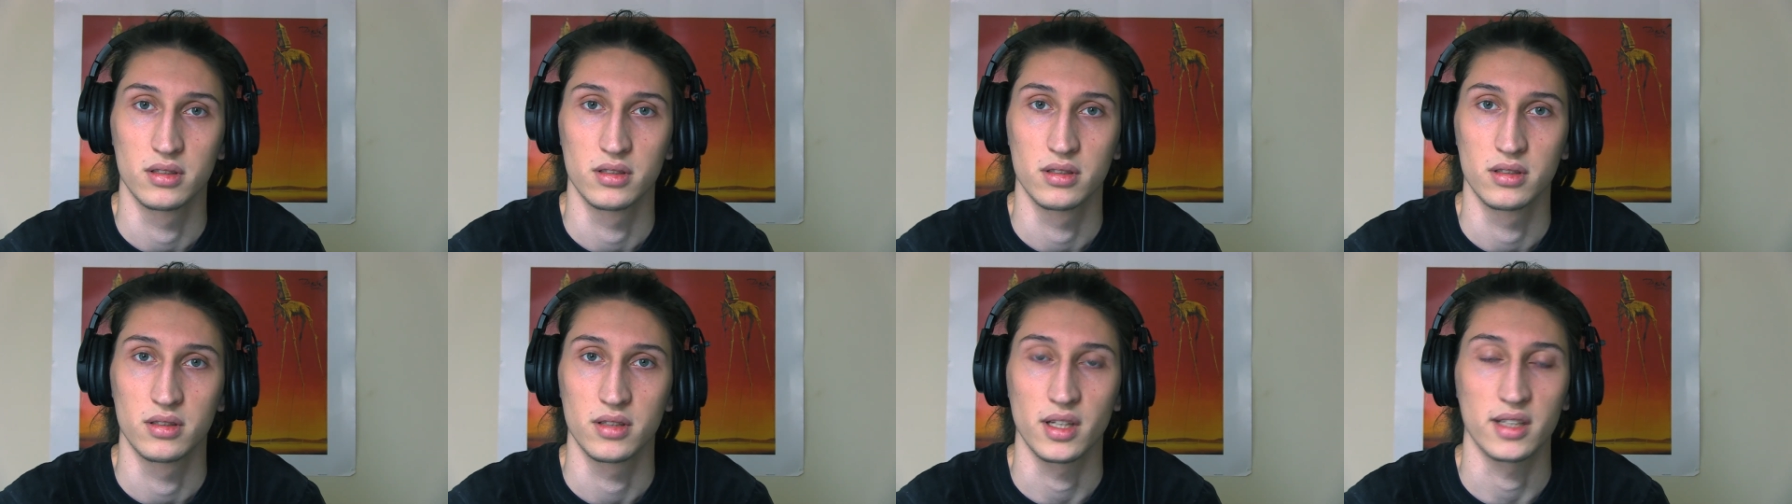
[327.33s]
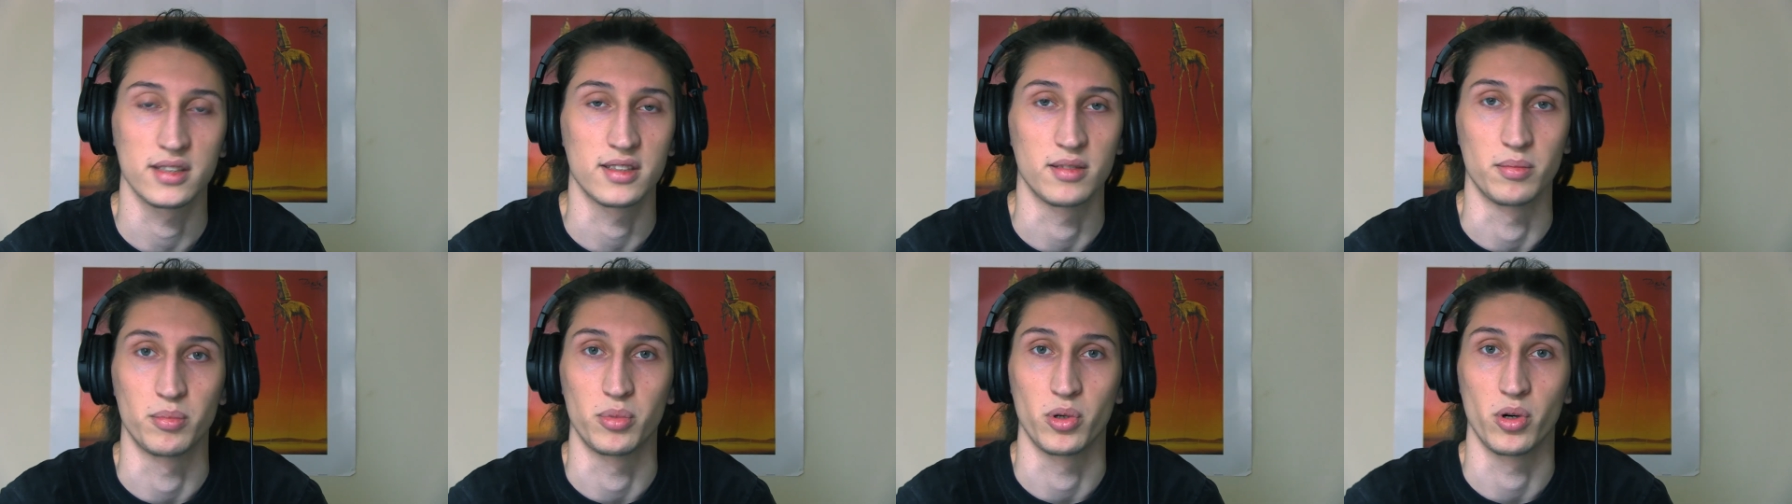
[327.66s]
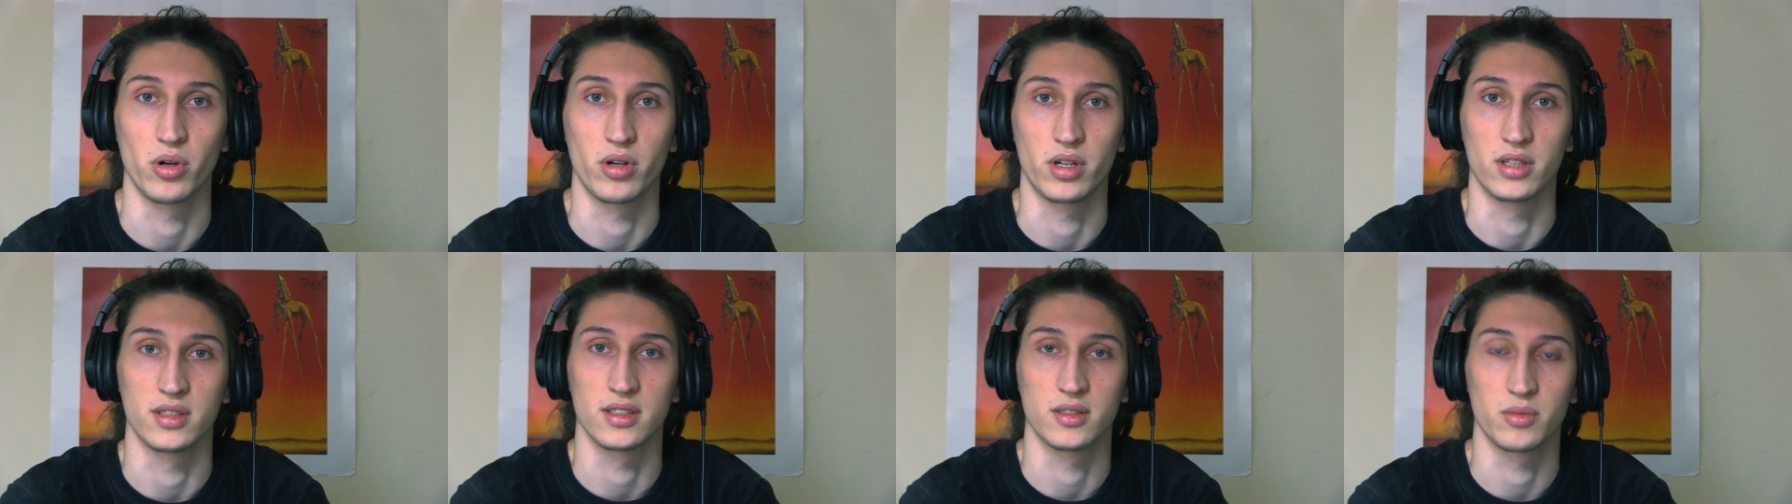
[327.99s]
that's the
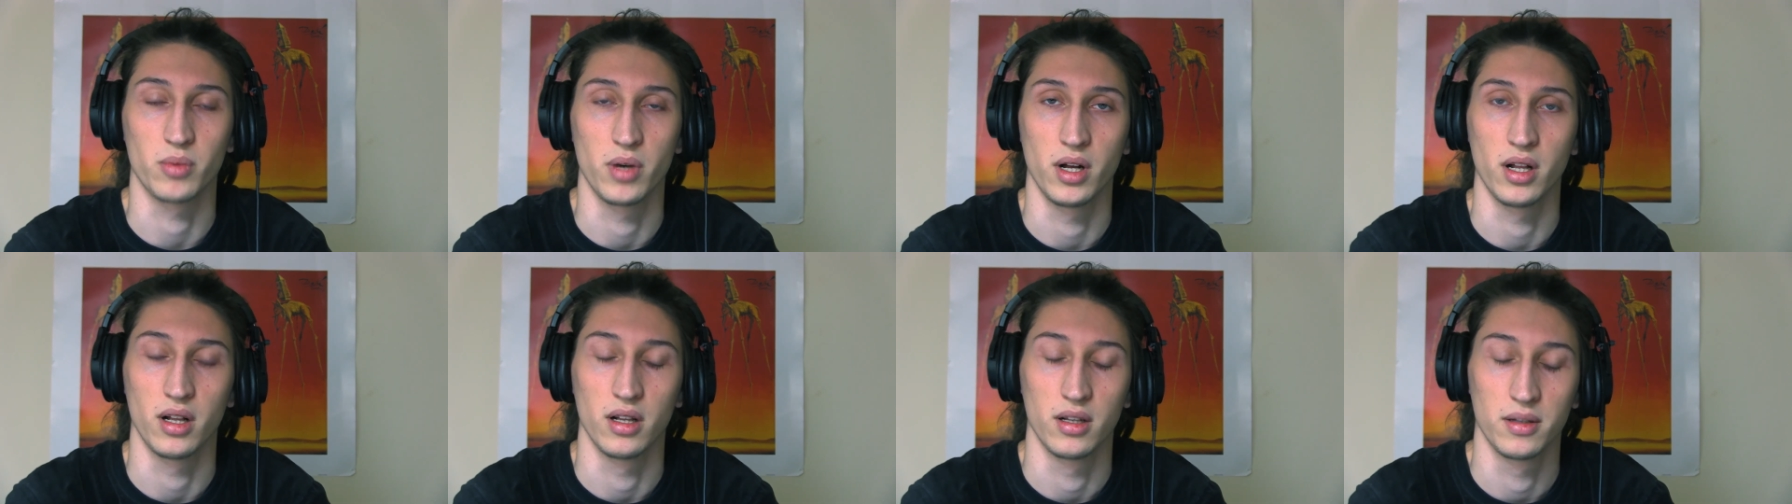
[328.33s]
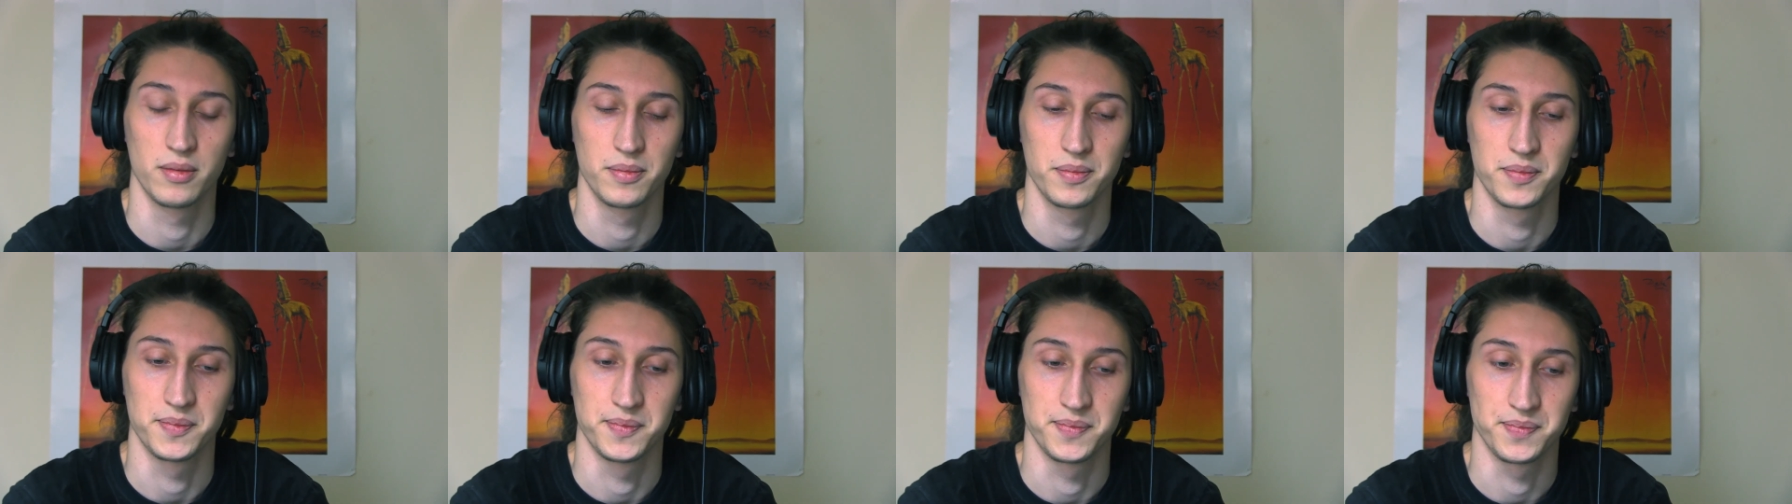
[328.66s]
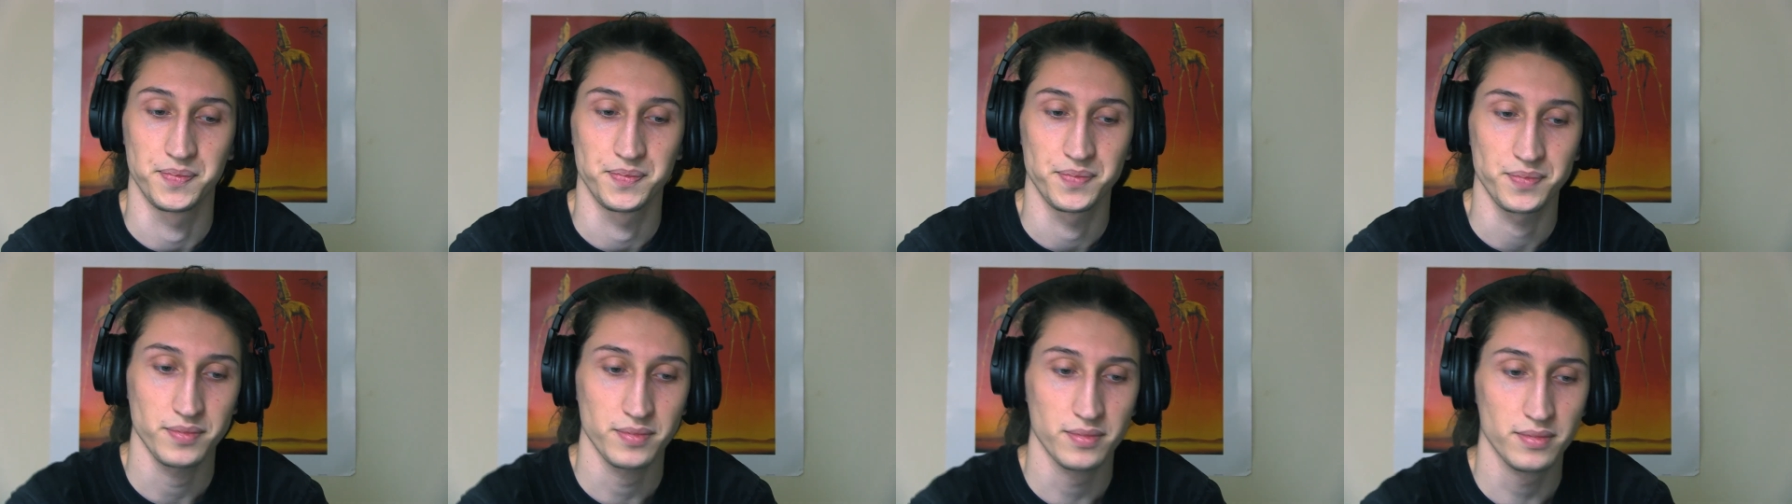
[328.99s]
progress as well.
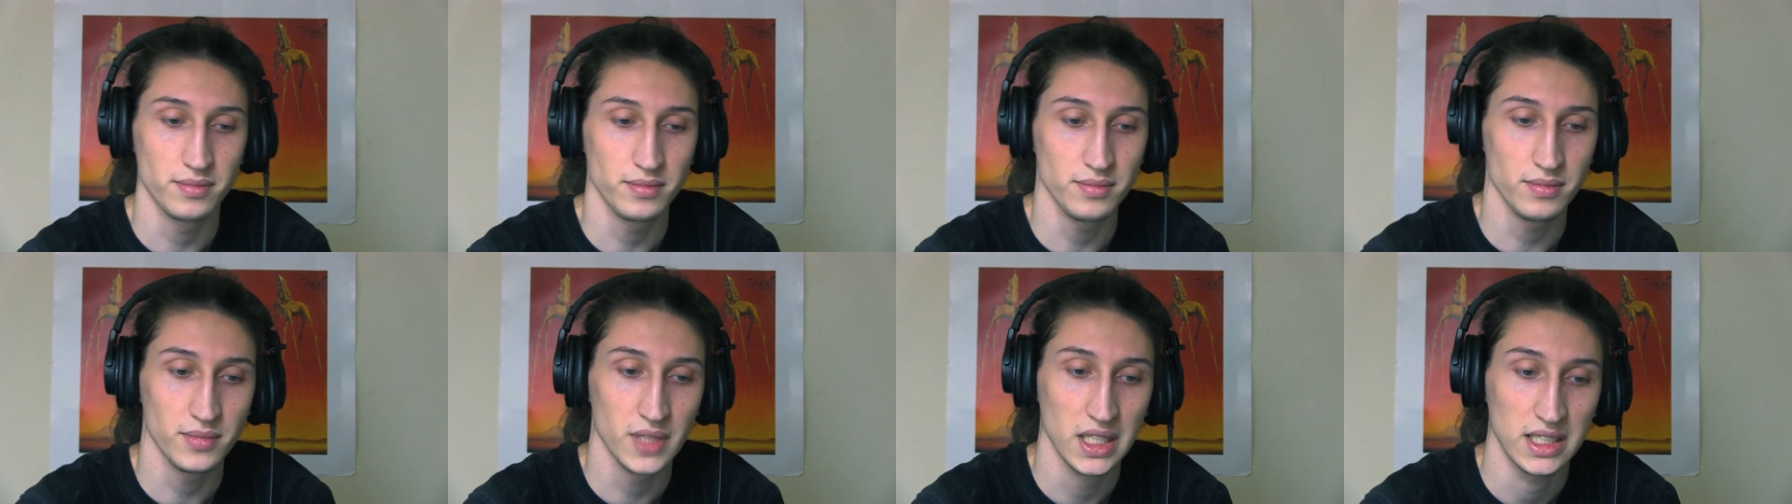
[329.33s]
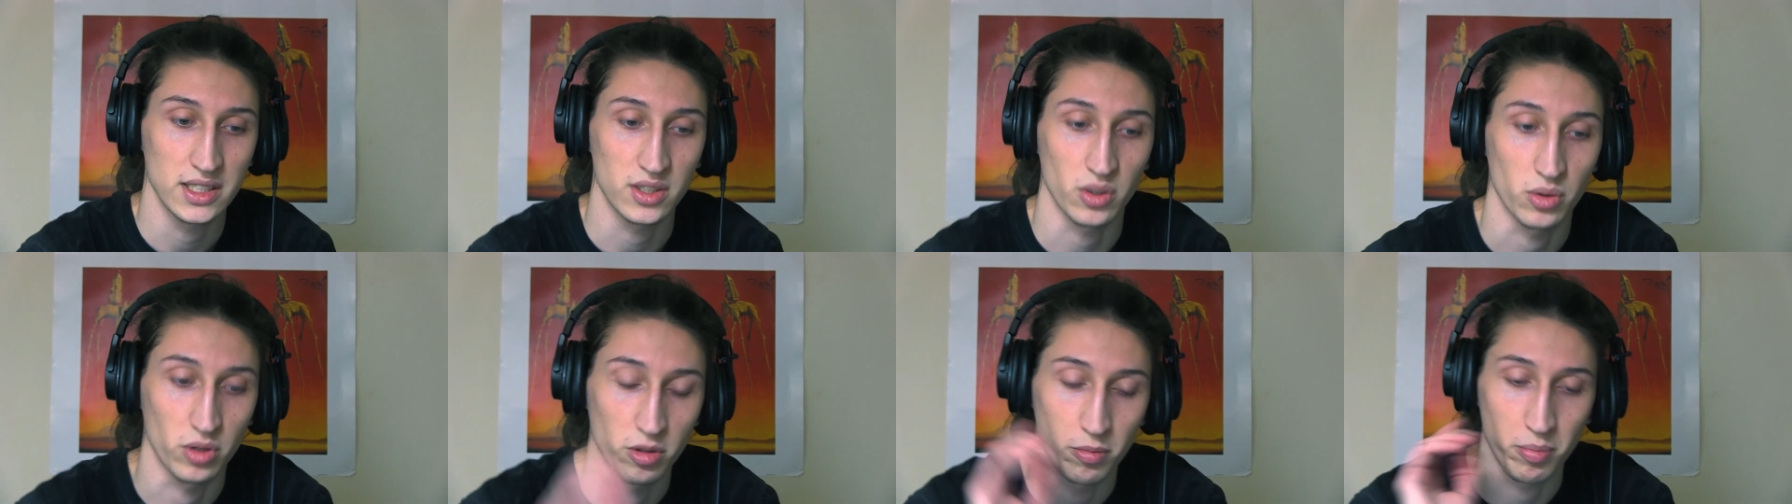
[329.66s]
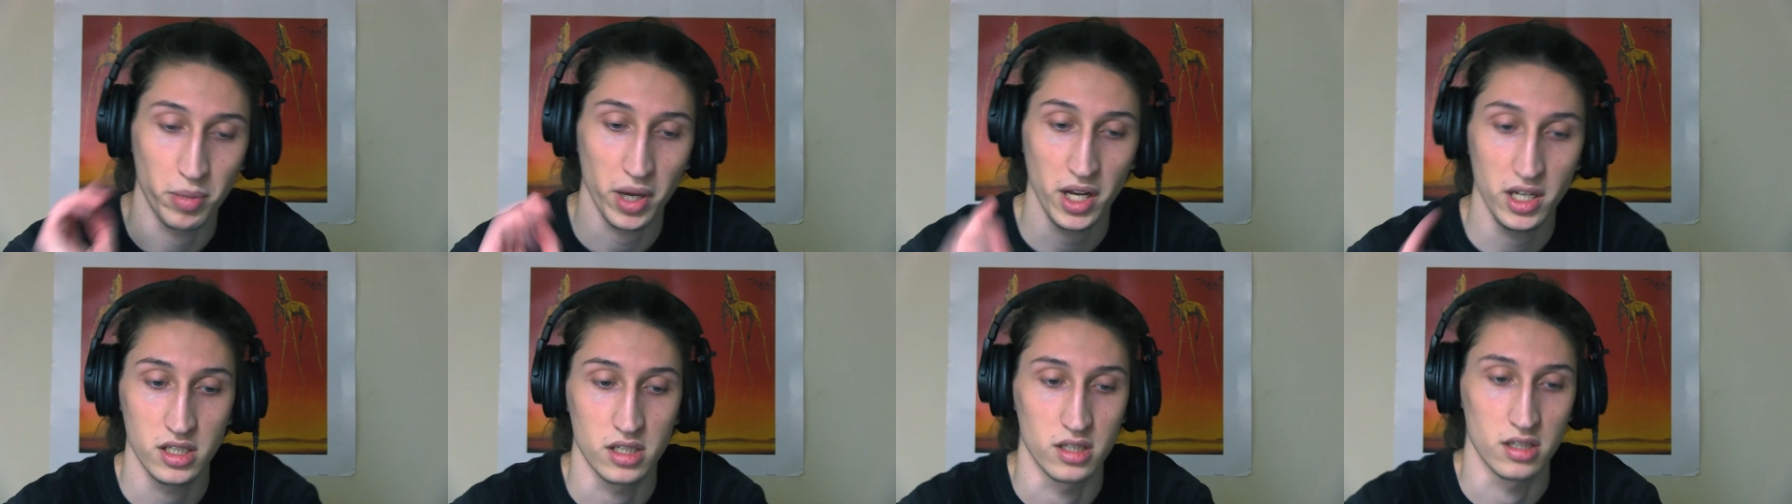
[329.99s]
So the
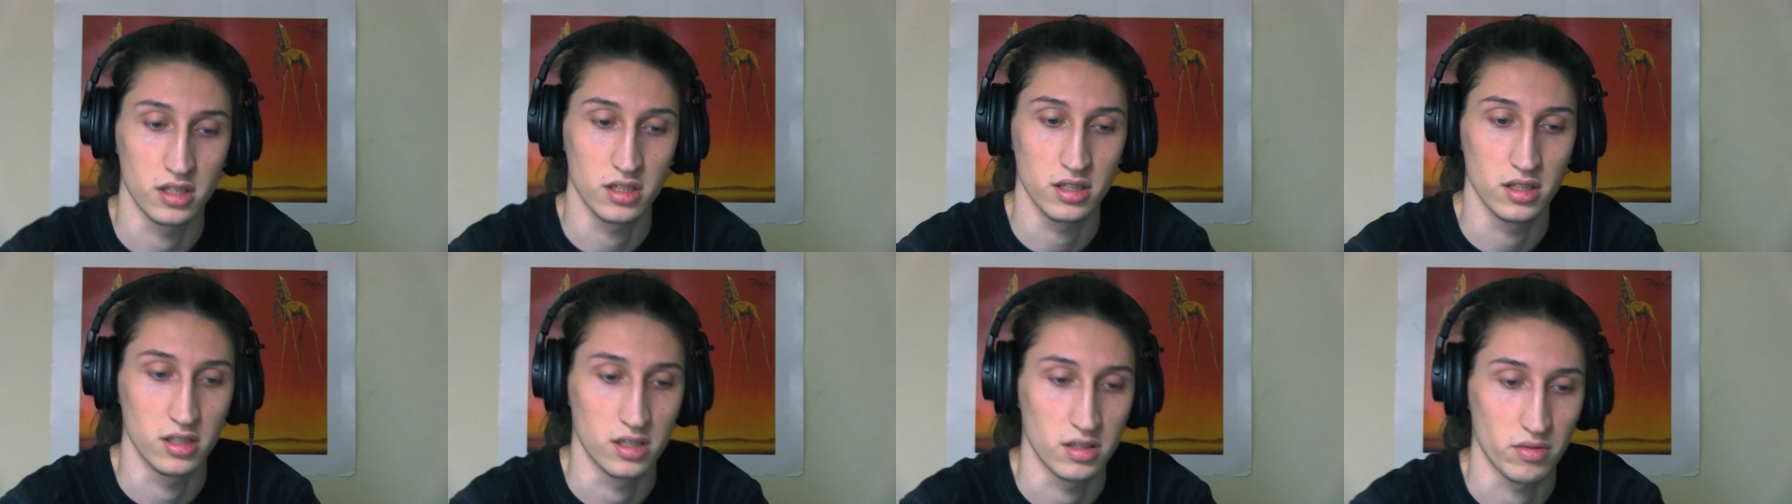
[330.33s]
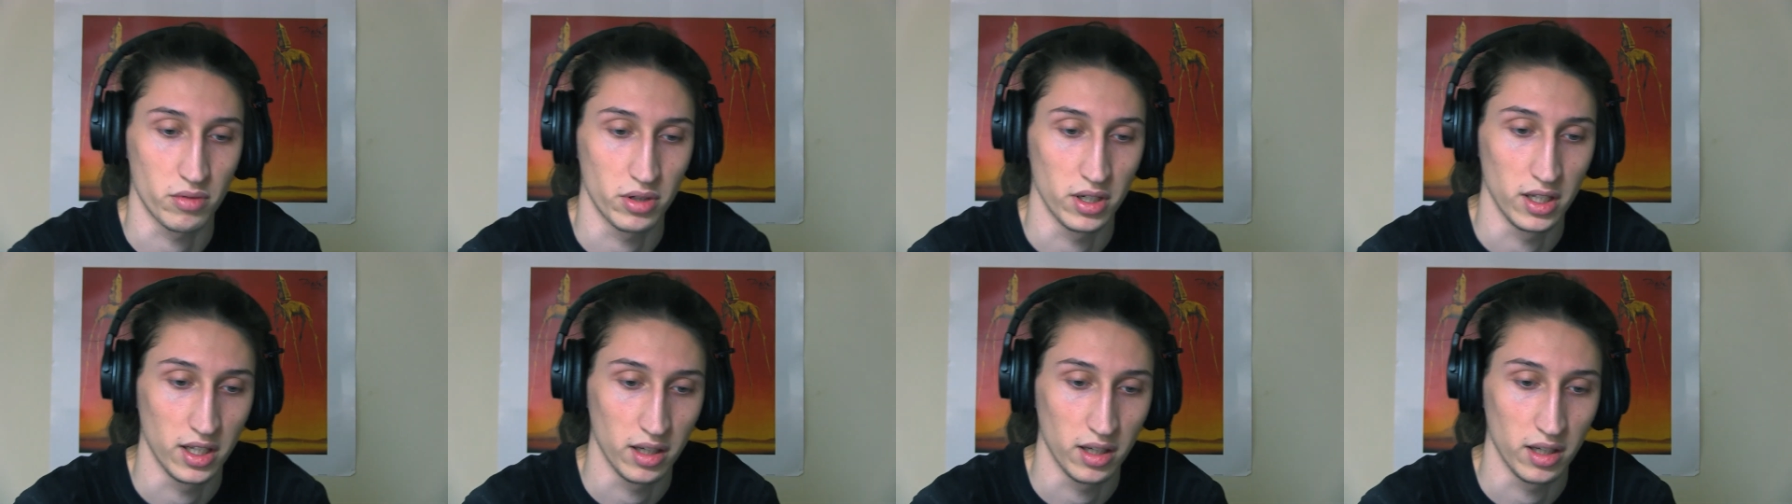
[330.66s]
patience is really